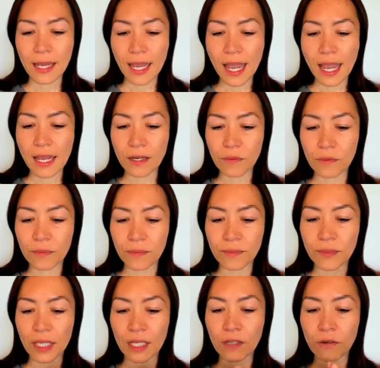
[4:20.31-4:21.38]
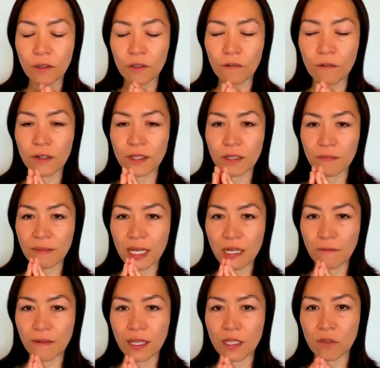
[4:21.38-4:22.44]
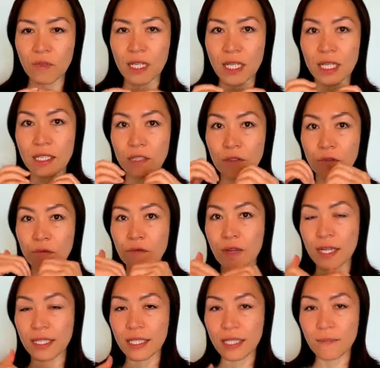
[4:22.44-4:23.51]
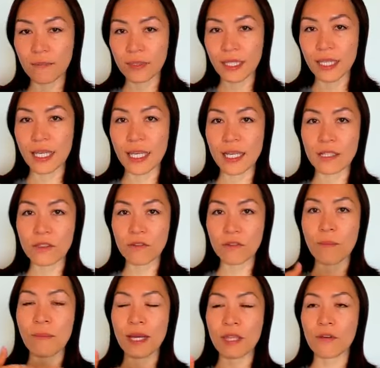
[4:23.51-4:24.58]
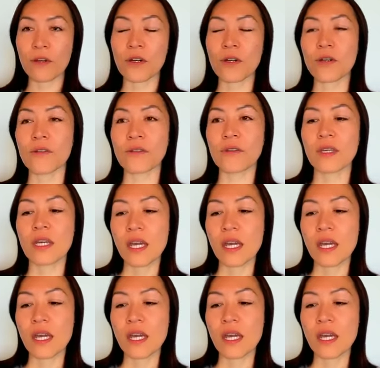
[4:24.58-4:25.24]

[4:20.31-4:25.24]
And in order for us to manifest, we need to ground deeply into our Mother Earth.